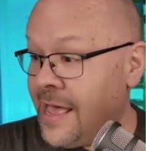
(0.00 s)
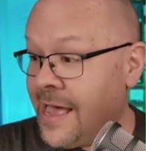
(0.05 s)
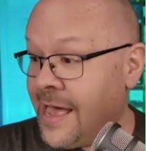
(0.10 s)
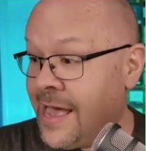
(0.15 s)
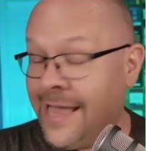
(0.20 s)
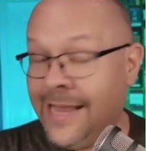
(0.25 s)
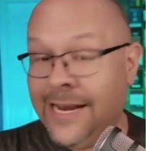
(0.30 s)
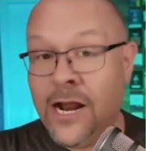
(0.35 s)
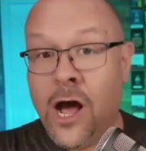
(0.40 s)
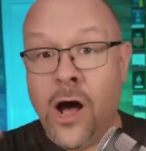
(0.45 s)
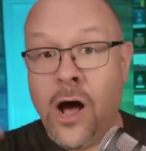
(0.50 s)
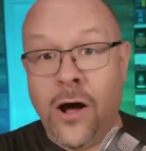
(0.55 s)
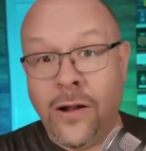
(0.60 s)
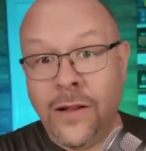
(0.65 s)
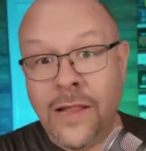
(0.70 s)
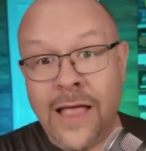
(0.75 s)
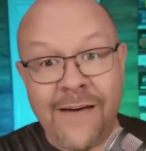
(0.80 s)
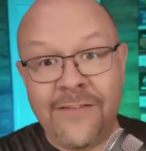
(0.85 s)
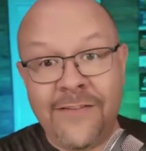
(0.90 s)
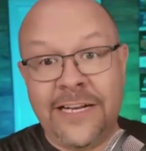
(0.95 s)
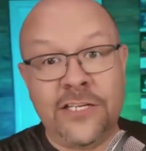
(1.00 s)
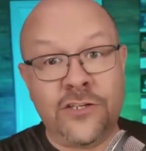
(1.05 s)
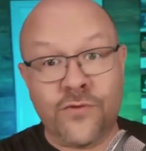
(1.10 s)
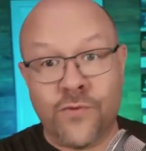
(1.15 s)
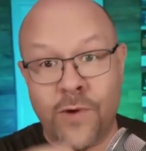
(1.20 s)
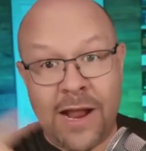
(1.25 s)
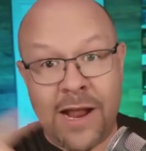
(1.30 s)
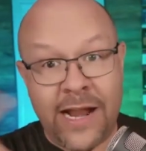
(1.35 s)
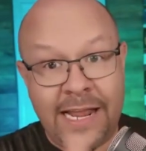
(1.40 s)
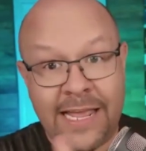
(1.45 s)
And all of it is
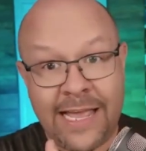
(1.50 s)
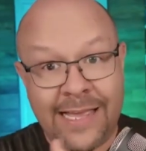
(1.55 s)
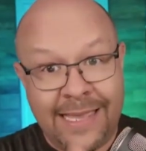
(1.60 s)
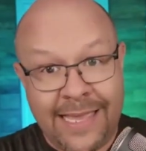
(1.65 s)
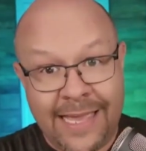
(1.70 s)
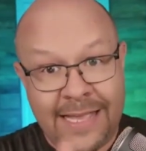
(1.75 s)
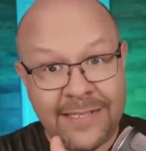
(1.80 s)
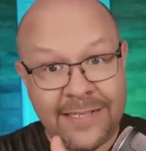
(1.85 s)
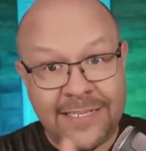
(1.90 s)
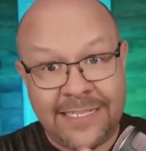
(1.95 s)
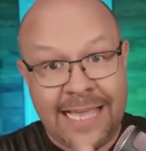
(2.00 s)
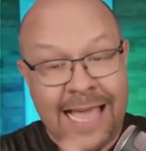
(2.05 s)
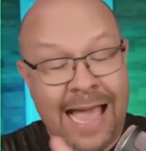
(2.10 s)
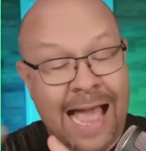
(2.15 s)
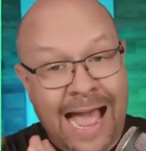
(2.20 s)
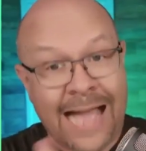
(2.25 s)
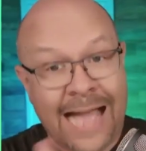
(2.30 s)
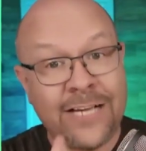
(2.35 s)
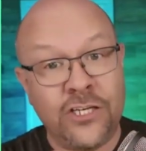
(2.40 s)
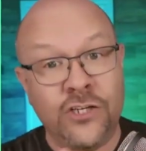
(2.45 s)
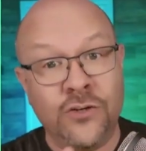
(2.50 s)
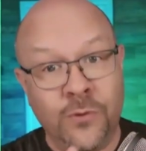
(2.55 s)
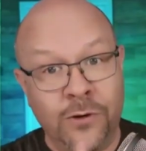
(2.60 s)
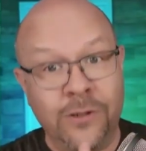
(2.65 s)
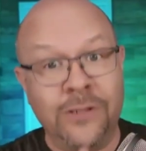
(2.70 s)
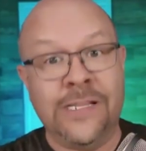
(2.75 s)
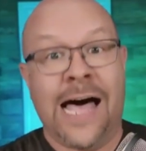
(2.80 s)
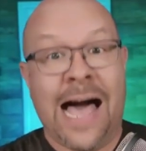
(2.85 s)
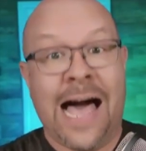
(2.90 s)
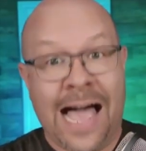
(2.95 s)
running against the
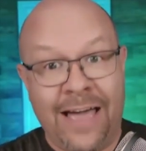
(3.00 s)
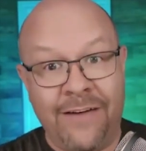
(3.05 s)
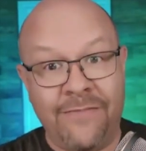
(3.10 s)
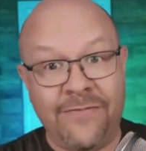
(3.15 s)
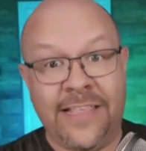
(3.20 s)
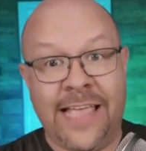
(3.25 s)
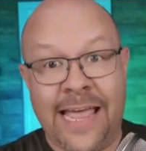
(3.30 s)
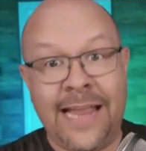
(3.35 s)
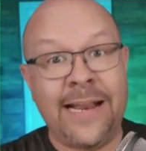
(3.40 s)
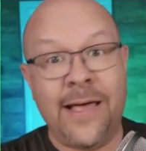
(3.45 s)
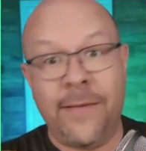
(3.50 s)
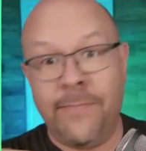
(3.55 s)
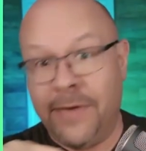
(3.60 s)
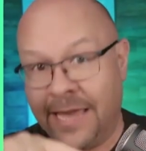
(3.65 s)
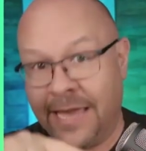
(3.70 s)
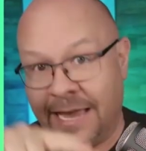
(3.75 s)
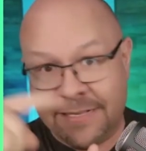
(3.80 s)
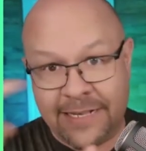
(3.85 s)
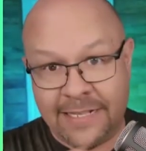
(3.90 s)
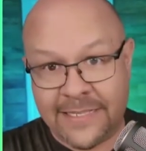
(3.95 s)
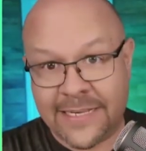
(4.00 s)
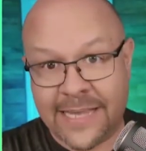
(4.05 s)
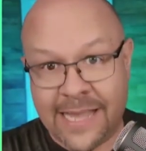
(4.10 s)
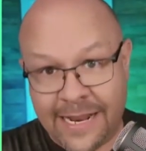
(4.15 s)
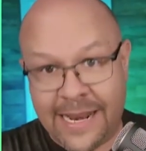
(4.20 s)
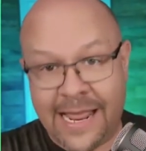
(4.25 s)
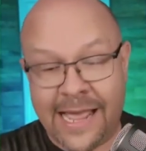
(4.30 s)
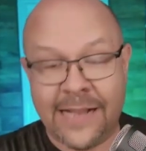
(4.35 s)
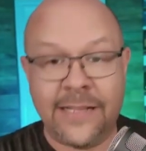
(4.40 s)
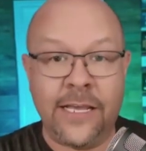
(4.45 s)
actual live data because it's
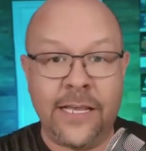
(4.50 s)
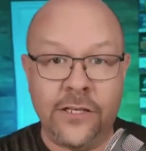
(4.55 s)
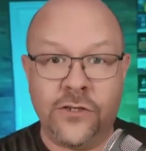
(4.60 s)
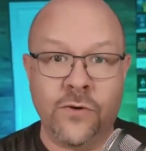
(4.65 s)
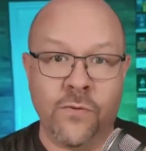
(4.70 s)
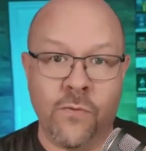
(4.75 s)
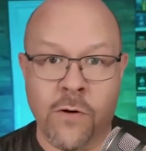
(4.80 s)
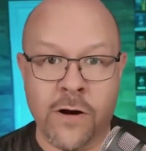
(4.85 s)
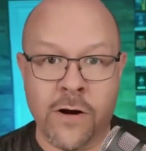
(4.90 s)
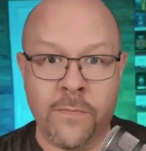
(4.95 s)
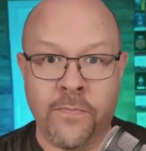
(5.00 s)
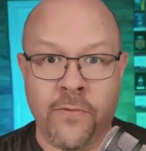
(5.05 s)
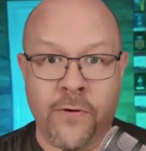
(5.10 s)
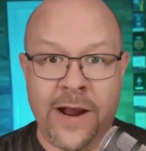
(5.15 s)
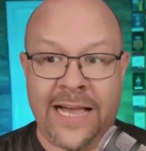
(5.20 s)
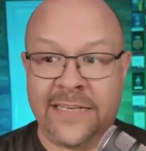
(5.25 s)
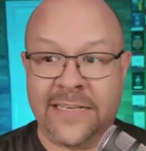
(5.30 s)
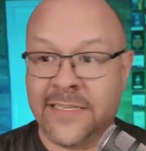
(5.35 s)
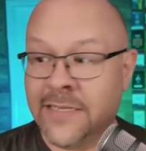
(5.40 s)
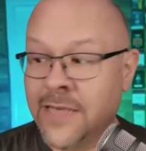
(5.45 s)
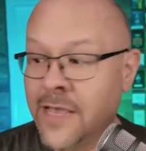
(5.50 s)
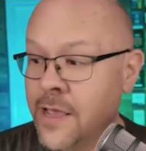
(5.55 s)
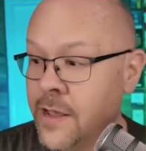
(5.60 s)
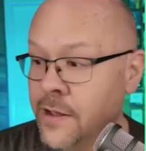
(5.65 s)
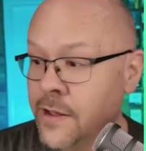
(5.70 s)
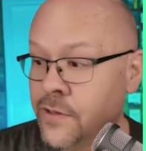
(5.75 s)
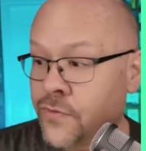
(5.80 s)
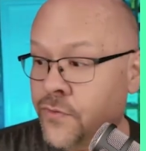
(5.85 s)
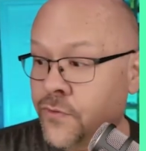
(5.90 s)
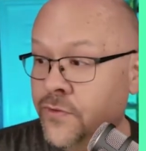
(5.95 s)
connecting to WordPress
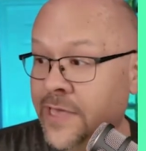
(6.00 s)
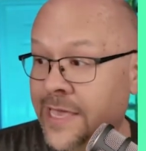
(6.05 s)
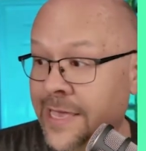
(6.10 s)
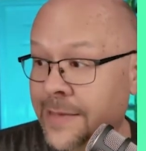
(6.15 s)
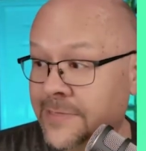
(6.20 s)
through the